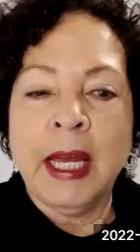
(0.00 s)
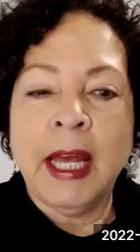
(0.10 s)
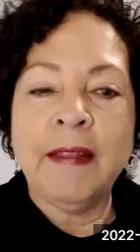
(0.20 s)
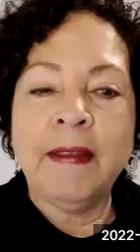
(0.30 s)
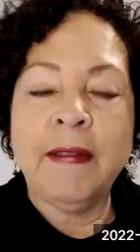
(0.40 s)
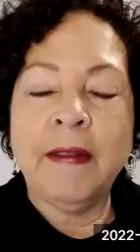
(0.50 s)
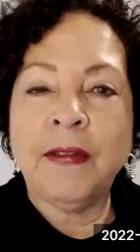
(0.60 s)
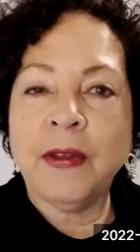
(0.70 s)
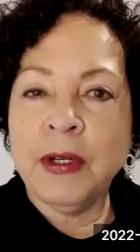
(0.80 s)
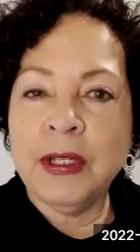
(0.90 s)
And then the
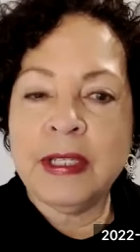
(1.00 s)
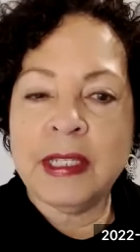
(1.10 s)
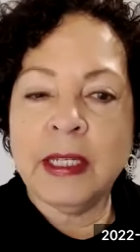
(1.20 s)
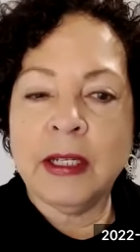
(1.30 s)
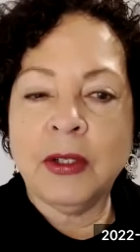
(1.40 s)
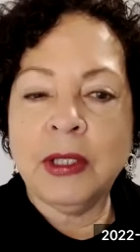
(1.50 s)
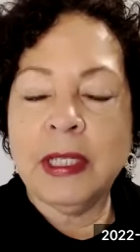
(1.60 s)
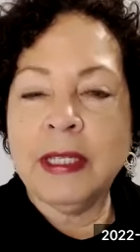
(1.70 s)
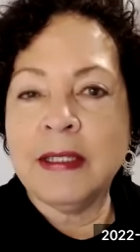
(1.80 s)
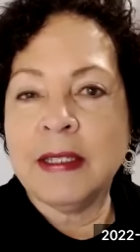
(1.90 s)
third skill
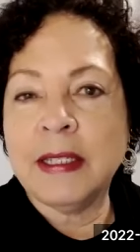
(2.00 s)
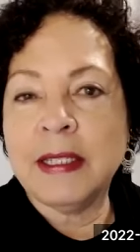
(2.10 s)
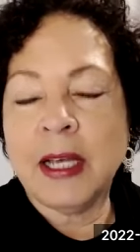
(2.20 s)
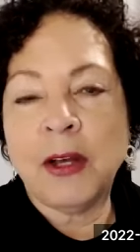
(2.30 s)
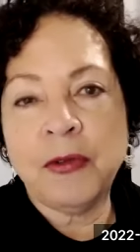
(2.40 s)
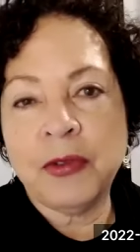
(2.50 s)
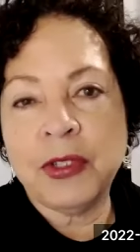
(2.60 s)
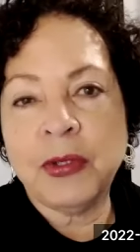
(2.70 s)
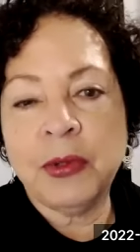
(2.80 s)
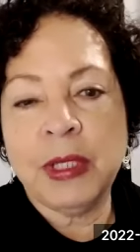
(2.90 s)
is the
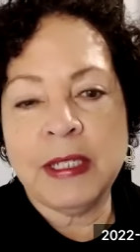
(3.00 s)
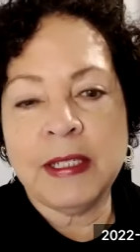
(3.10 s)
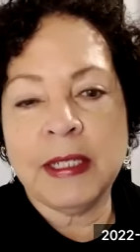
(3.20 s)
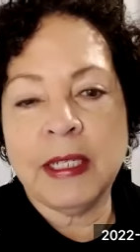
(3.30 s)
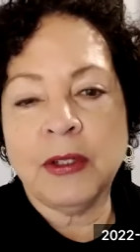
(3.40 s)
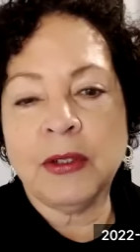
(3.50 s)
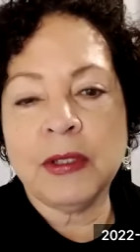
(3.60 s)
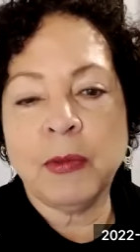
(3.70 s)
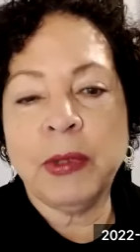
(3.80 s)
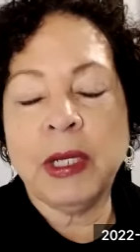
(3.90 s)
self-soothing
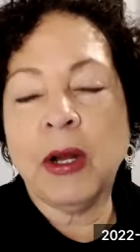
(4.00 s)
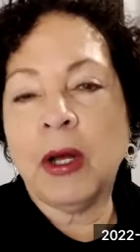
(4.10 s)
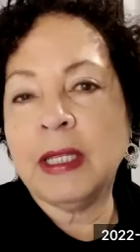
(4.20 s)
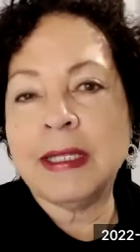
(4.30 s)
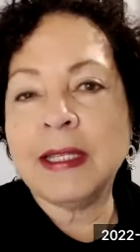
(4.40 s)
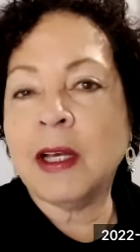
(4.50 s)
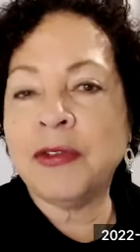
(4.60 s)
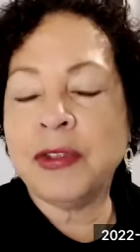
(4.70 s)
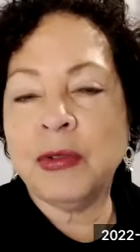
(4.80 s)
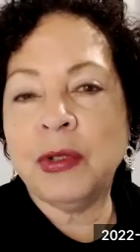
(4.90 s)
skills. We call it
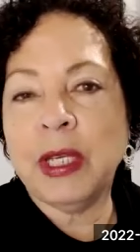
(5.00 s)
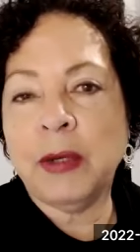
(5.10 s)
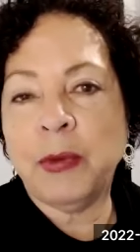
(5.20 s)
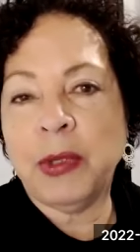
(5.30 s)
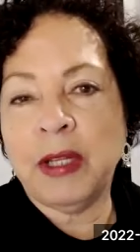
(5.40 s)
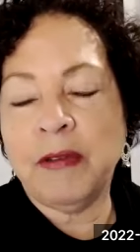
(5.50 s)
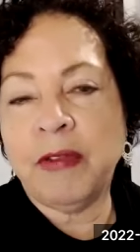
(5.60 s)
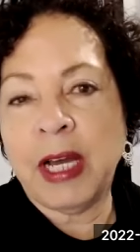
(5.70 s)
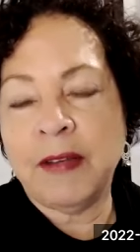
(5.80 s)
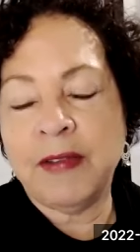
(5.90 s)
self-soothing with the
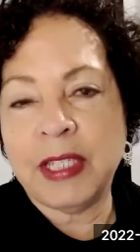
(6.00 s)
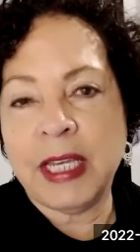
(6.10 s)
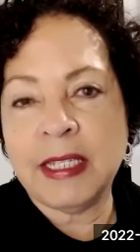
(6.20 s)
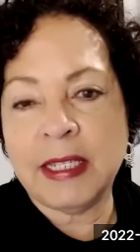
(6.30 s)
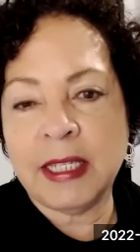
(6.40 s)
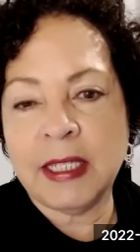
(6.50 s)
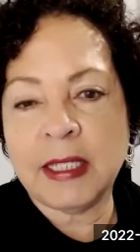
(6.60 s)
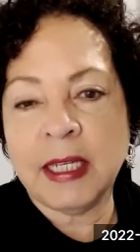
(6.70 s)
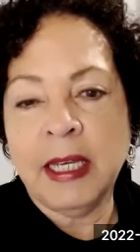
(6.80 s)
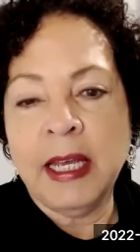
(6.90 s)
5
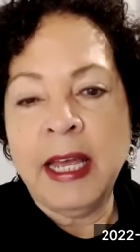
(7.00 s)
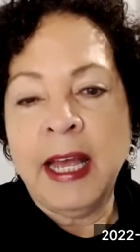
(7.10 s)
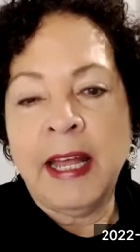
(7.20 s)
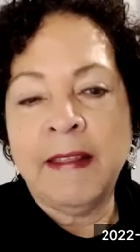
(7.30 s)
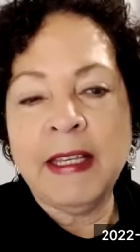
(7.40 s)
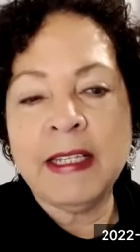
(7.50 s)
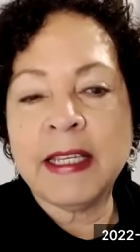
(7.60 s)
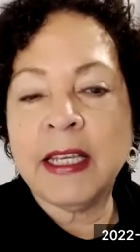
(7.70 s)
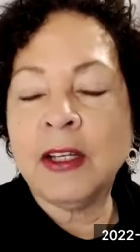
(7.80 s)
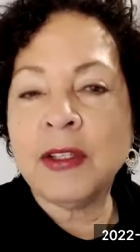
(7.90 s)
senses. And these
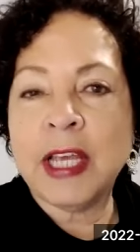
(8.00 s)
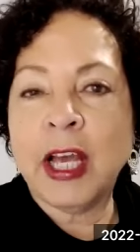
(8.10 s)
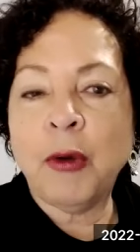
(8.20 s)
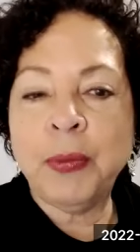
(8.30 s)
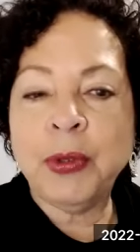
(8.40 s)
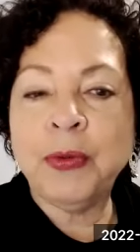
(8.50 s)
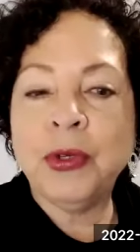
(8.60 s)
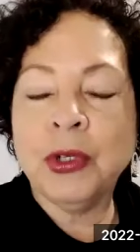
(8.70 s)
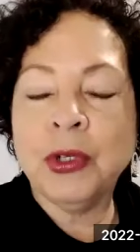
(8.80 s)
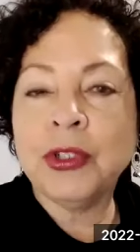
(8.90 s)
skills help you
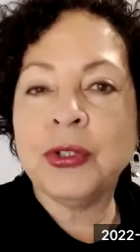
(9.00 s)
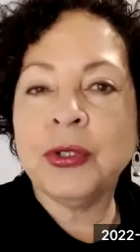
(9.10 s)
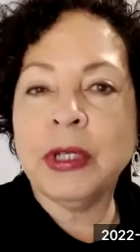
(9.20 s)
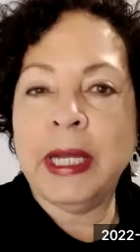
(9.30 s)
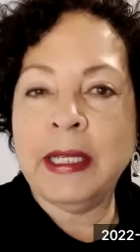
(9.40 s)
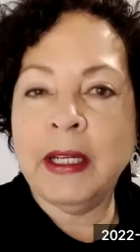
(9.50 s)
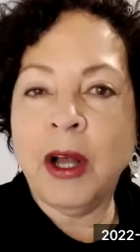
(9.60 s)
nurture and